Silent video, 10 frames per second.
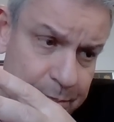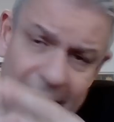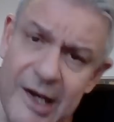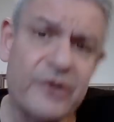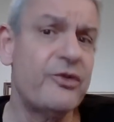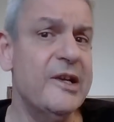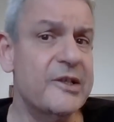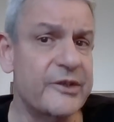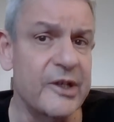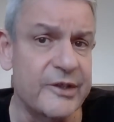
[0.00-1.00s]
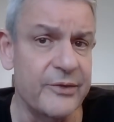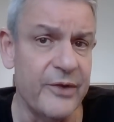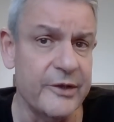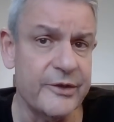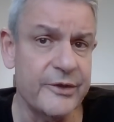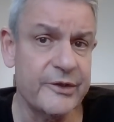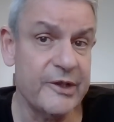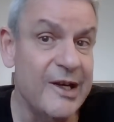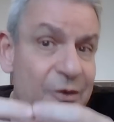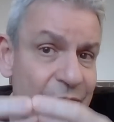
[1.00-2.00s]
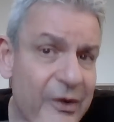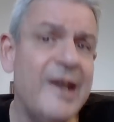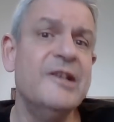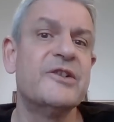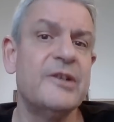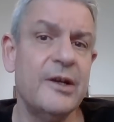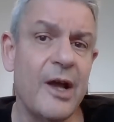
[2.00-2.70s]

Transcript: penetrates these defenses, invades the